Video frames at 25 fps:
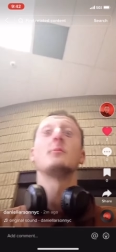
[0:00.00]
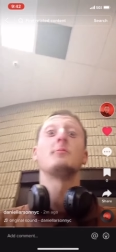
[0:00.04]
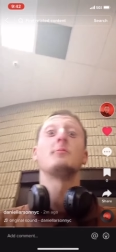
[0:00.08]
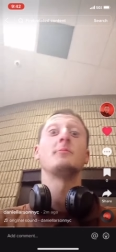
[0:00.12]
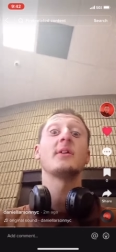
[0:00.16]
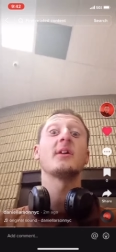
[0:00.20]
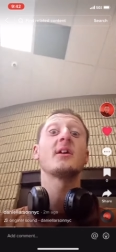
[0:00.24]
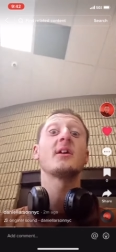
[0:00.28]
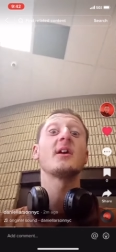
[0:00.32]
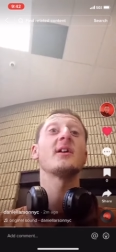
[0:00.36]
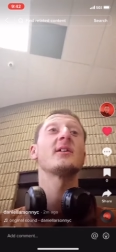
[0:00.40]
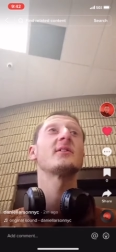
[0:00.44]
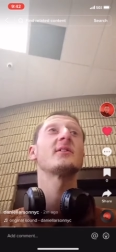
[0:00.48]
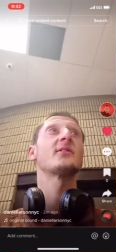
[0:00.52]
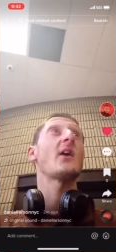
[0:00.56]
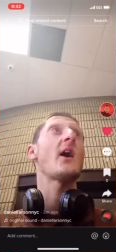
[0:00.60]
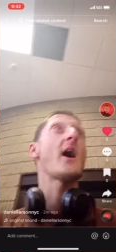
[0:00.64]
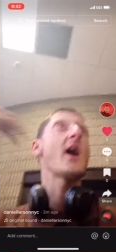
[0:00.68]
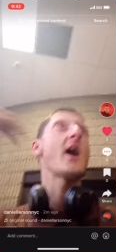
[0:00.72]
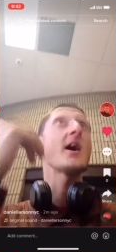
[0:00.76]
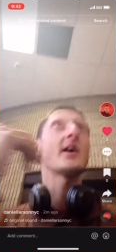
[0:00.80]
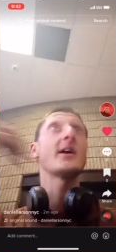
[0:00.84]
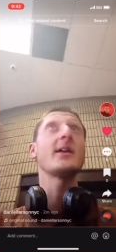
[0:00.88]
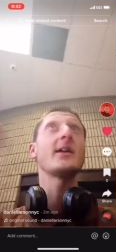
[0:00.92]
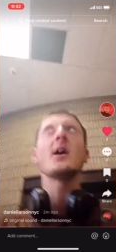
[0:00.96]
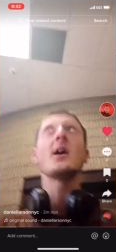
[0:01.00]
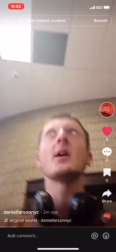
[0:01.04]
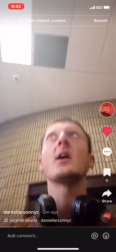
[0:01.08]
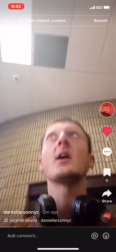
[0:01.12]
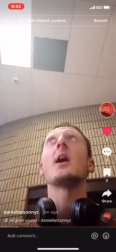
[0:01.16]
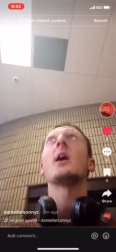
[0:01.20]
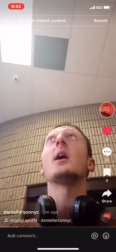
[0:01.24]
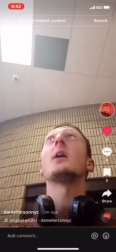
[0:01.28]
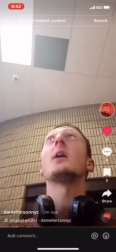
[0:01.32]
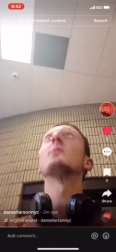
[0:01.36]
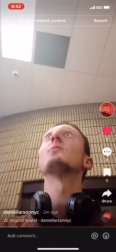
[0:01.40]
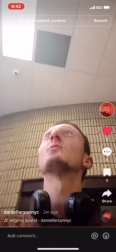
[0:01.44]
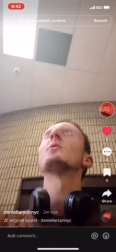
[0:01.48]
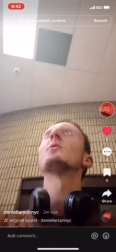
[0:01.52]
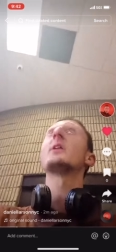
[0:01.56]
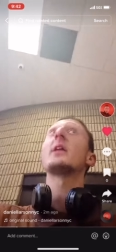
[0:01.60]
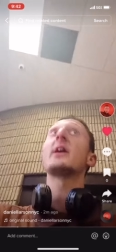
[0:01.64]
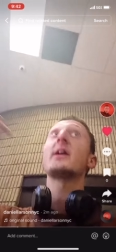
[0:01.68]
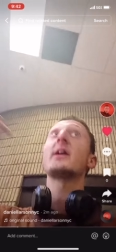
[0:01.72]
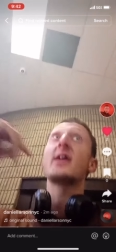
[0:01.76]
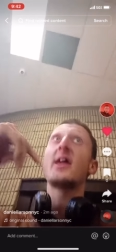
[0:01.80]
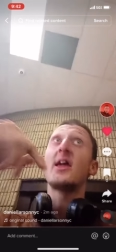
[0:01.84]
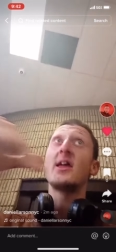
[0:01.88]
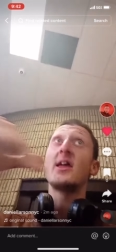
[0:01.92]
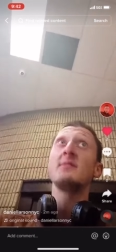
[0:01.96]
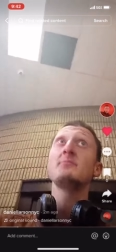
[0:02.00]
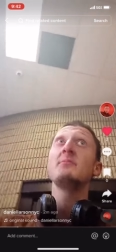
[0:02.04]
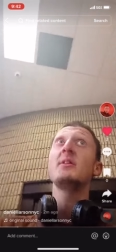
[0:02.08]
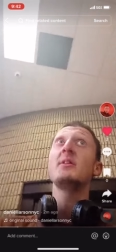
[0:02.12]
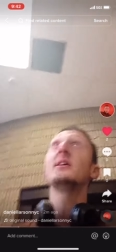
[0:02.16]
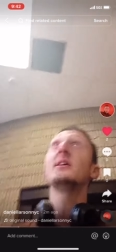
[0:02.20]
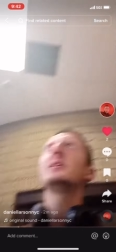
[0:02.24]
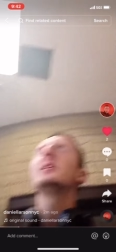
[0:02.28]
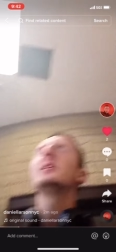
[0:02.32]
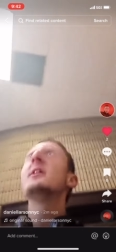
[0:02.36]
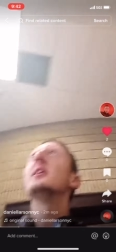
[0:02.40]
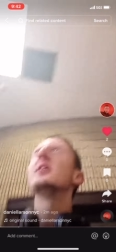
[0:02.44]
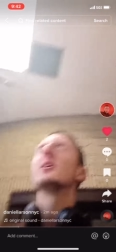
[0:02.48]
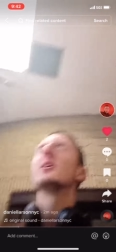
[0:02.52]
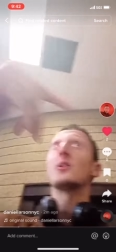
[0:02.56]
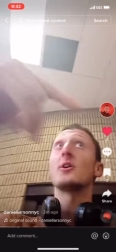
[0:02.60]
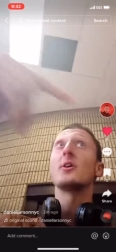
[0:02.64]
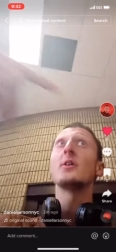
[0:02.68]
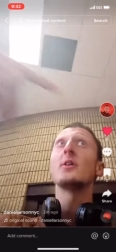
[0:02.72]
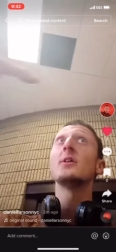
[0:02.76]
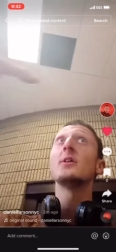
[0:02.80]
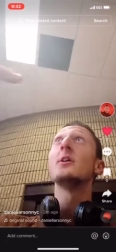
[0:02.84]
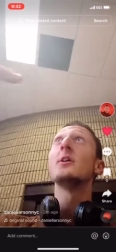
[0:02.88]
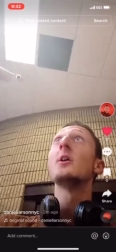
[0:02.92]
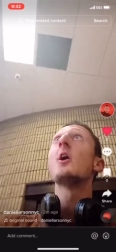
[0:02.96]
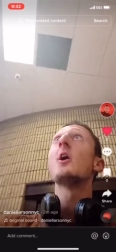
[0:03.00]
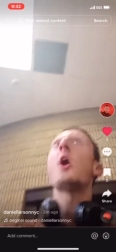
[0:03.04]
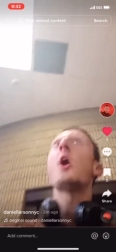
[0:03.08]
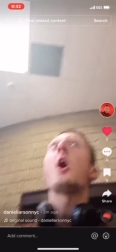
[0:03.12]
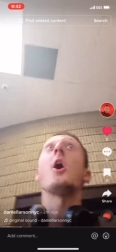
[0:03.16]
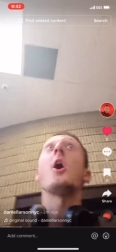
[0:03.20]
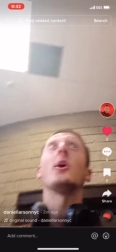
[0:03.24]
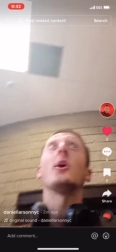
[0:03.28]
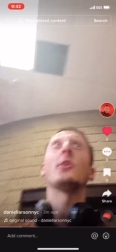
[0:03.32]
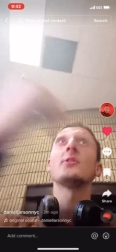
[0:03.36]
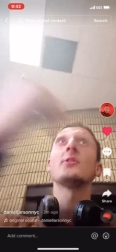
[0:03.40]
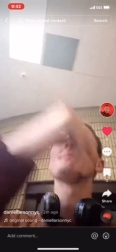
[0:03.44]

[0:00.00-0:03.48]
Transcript: Because I when I came in here on